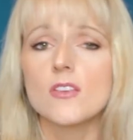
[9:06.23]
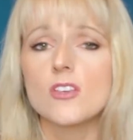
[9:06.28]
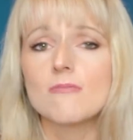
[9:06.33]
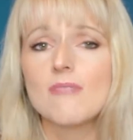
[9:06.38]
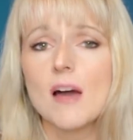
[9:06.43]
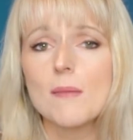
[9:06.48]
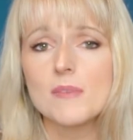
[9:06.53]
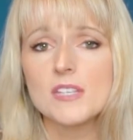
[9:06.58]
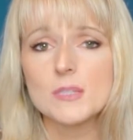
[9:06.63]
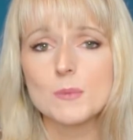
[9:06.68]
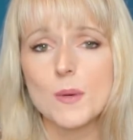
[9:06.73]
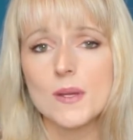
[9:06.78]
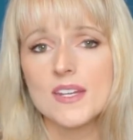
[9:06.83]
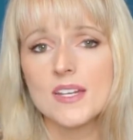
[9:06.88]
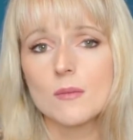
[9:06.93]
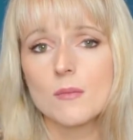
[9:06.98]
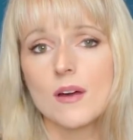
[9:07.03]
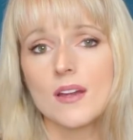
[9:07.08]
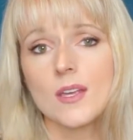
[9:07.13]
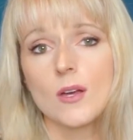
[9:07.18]
You might be
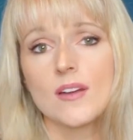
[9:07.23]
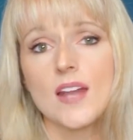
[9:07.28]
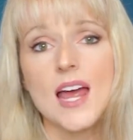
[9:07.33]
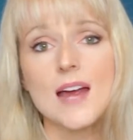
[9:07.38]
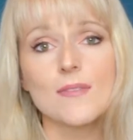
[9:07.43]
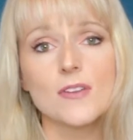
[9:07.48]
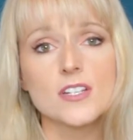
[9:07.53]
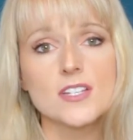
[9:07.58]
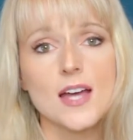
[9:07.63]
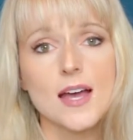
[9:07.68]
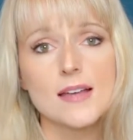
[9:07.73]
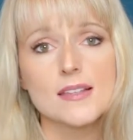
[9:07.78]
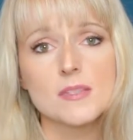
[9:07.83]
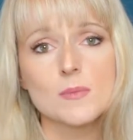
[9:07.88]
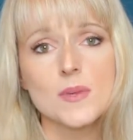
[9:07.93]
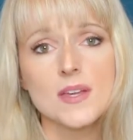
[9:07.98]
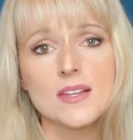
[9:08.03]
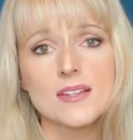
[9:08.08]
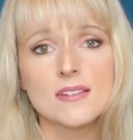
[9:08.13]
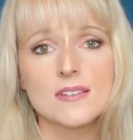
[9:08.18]
spending money on
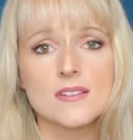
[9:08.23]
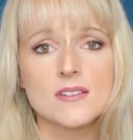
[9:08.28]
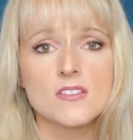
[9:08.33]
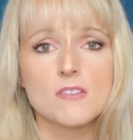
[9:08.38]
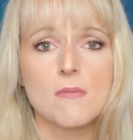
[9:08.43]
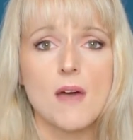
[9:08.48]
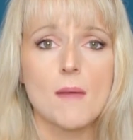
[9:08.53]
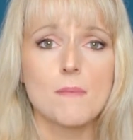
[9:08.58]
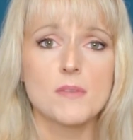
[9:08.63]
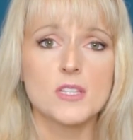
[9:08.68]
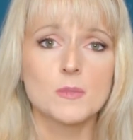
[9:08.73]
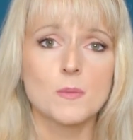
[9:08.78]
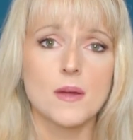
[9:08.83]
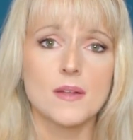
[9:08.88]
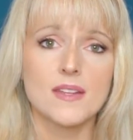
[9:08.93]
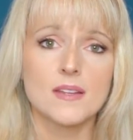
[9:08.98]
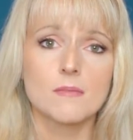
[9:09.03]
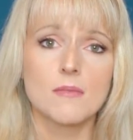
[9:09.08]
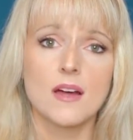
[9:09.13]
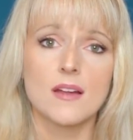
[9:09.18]
advertisement, you might be
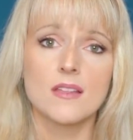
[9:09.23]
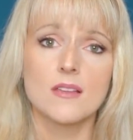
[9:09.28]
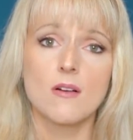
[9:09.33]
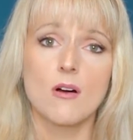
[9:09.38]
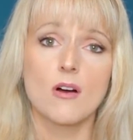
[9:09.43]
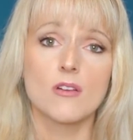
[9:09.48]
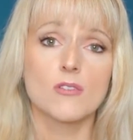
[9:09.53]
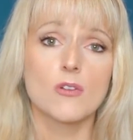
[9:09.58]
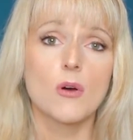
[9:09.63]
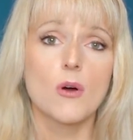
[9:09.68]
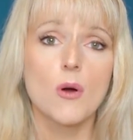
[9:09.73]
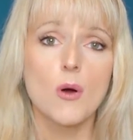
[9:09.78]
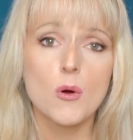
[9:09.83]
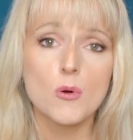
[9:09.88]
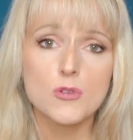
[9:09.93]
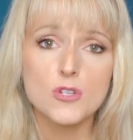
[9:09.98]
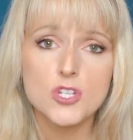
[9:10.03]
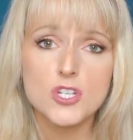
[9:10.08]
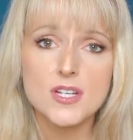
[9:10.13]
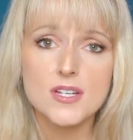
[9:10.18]
spending money on
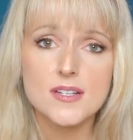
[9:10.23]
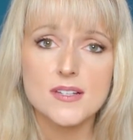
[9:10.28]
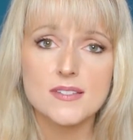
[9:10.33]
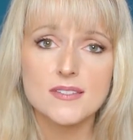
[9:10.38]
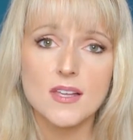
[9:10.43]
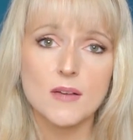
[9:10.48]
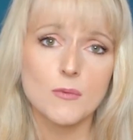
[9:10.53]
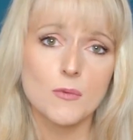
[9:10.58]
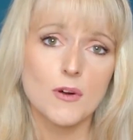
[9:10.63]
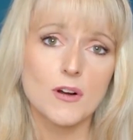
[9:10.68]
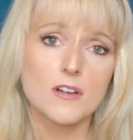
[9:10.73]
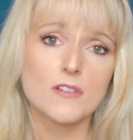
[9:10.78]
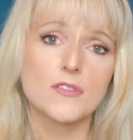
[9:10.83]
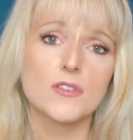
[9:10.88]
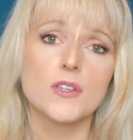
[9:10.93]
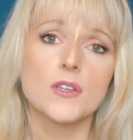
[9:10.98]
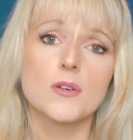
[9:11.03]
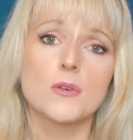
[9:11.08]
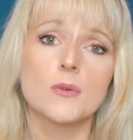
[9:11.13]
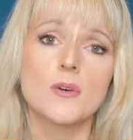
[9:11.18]
coaches that work
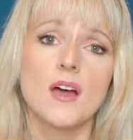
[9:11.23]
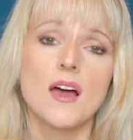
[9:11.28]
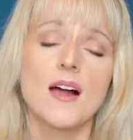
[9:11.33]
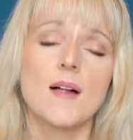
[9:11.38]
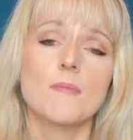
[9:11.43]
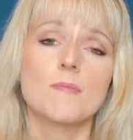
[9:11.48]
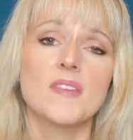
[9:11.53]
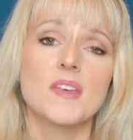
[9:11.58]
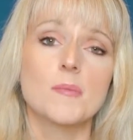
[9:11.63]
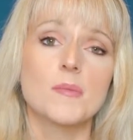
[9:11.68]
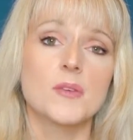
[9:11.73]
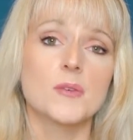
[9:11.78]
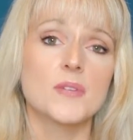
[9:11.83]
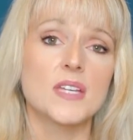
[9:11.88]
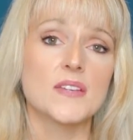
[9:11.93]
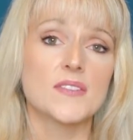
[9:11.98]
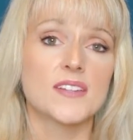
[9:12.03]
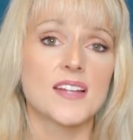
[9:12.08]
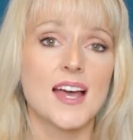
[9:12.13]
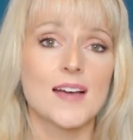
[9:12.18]
for you, maybe you
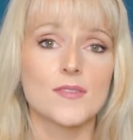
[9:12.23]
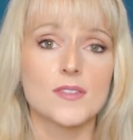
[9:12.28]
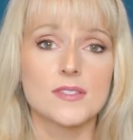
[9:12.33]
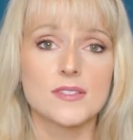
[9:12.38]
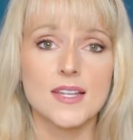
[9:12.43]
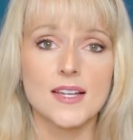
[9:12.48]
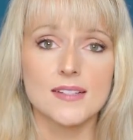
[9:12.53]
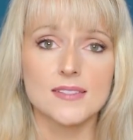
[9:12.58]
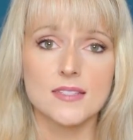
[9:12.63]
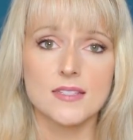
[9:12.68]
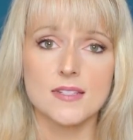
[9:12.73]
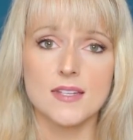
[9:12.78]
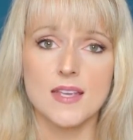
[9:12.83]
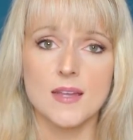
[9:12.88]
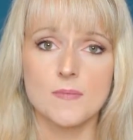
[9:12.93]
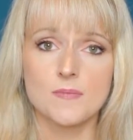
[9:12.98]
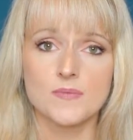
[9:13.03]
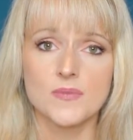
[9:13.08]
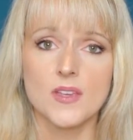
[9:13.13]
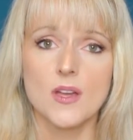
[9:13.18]
even have a sales
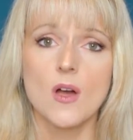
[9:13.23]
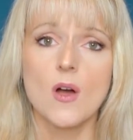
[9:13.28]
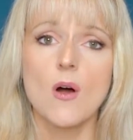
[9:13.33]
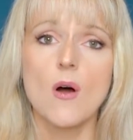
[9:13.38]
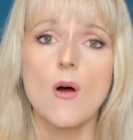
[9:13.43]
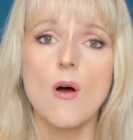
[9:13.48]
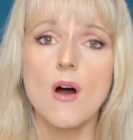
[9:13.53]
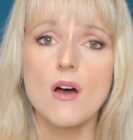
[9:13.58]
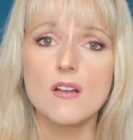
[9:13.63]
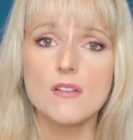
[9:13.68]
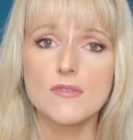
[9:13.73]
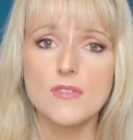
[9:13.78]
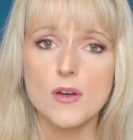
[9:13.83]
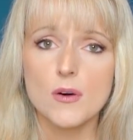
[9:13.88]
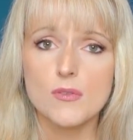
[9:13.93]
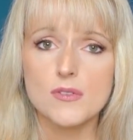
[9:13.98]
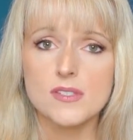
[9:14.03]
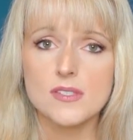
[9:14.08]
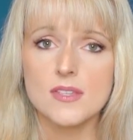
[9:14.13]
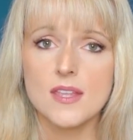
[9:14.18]
team. All of
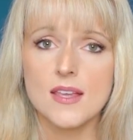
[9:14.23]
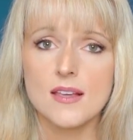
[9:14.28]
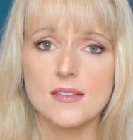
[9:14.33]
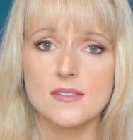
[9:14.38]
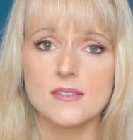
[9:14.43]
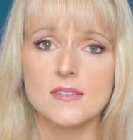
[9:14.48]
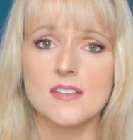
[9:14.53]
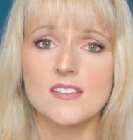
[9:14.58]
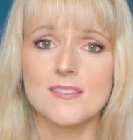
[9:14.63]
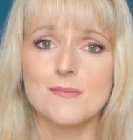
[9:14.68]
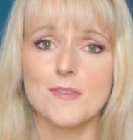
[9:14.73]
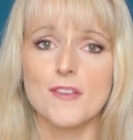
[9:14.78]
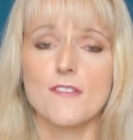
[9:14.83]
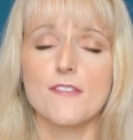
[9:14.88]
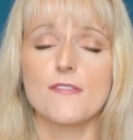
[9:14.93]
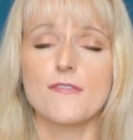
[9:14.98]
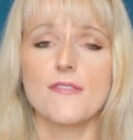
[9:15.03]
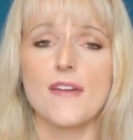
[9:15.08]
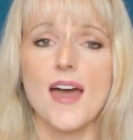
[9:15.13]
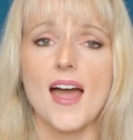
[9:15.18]
those things need to be
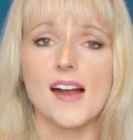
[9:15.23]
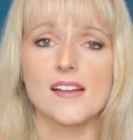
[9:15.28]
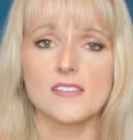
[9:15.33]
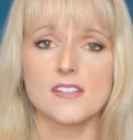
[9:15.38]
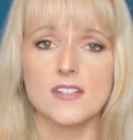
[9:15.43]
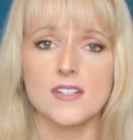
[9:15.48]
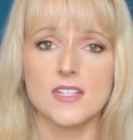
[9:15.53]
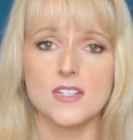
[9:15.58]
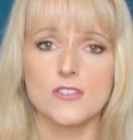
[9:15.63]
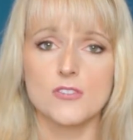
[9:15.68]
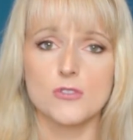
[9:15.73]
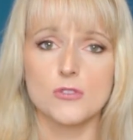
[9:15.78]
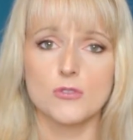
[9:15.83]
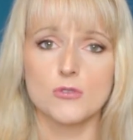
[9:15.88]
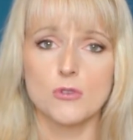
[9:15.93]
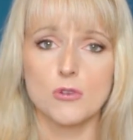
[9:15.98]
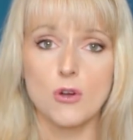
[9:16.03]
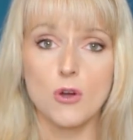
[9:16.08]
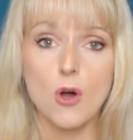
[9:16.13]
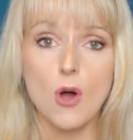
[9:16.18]
factored into
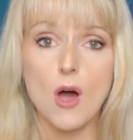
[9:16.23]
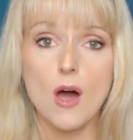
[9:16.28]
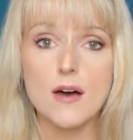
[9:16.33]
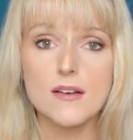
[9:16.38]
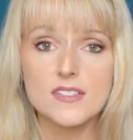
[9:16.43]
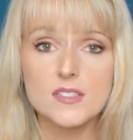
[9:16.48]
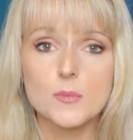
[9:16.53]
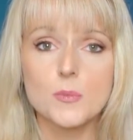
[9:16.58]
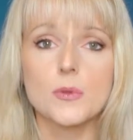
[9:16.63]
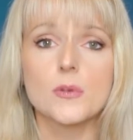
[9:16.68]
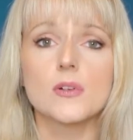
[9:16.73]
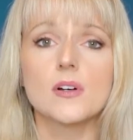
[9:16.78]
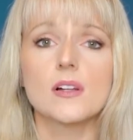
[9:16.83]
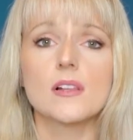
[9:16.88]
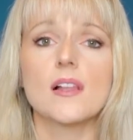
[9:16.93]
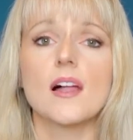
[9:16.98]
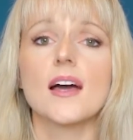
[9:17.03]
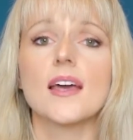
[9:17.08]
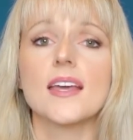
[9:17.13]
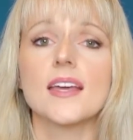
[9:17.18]
your cost per
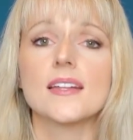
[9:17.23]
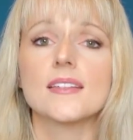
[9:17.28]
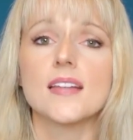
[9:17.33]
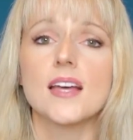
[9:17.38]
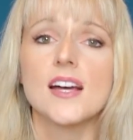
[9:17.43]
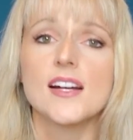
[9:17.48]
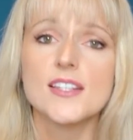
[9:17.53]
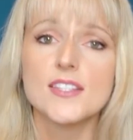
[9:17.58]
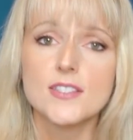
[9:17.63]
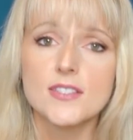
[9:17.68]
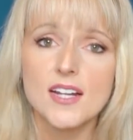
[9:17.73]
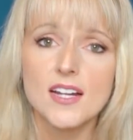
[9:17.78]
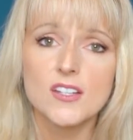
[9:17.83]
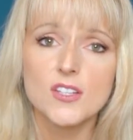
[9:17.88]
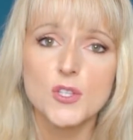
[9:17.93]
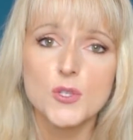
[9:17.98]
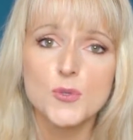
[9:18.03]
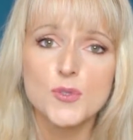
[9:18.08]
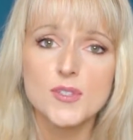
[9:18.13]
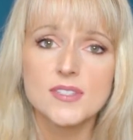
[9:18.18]
client so
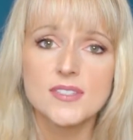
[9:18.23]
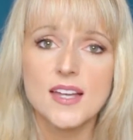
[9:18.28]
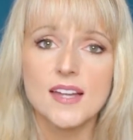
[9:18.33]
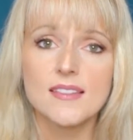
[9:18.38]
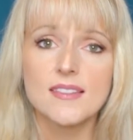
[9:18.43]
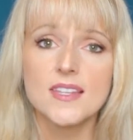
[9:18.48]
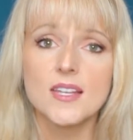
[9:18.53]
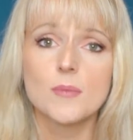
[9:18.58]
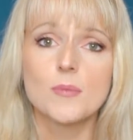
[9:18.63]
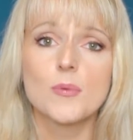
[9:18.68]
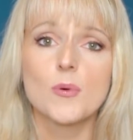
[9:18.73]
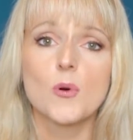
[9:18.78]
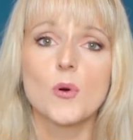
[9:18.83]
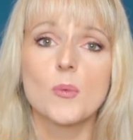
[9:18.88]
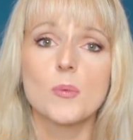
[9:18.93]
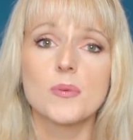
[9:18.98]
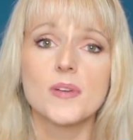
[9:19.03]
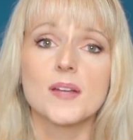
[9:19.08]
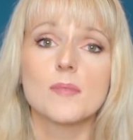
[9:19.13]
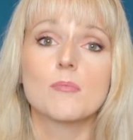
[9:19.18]
that you set the
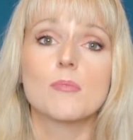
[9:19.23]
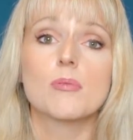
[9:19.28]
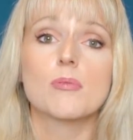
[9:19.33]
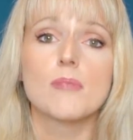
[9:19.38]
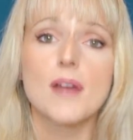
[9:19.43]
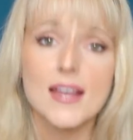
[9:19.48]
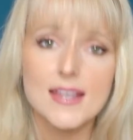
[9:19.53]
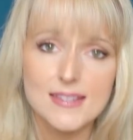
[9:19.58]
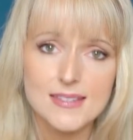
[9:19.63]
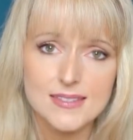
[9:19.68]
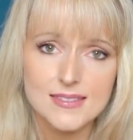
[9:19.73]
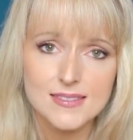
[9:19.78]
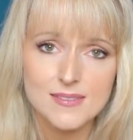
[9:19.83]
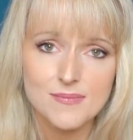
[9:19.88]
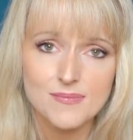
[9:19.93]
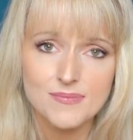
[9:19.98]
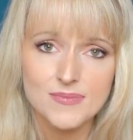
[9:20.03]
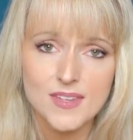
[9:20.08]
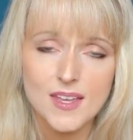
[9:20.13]
appropriate price.